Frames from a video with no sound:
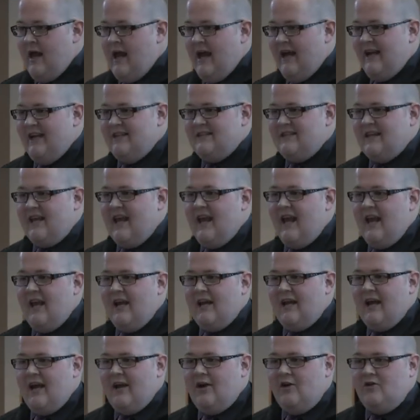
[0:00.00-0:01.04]
And as a
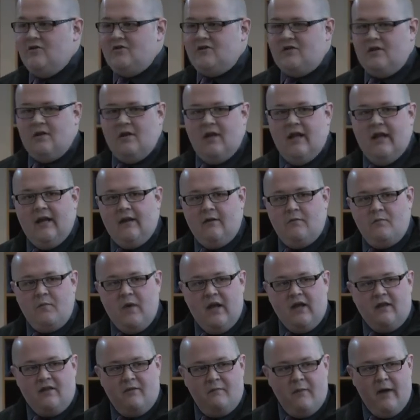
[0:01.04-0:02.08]
kid, I used to
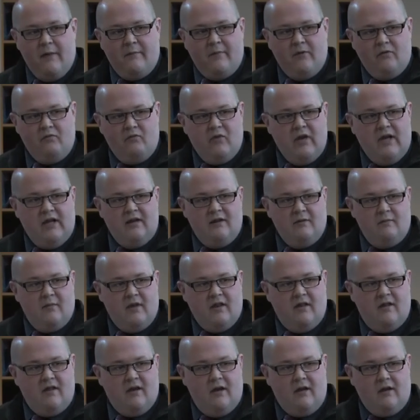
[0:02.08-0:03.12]
pick them up and read them
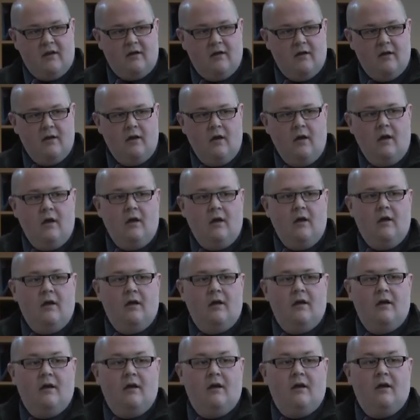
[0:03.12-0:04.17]
and think,
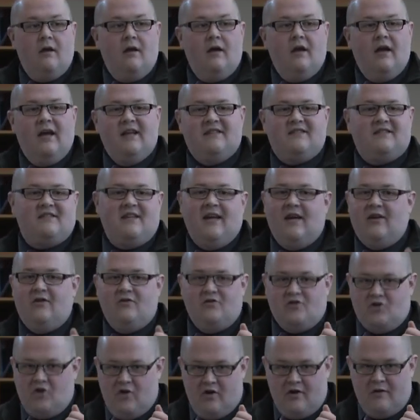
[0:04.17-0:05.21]
it's saying
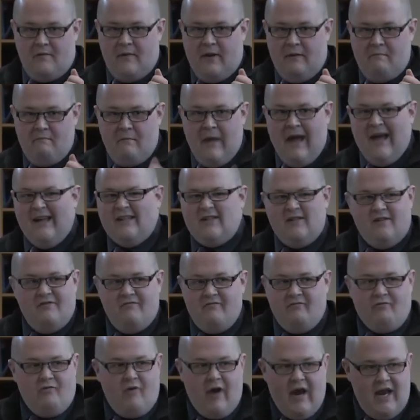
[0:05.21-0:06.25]
there's going to be massive
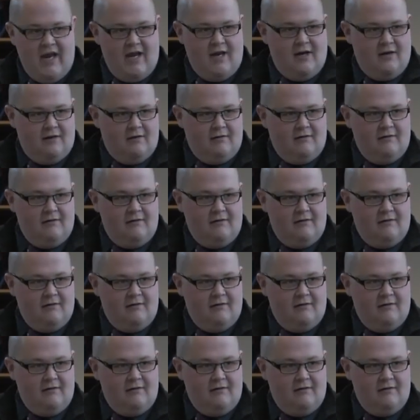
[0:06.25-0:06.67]
rain.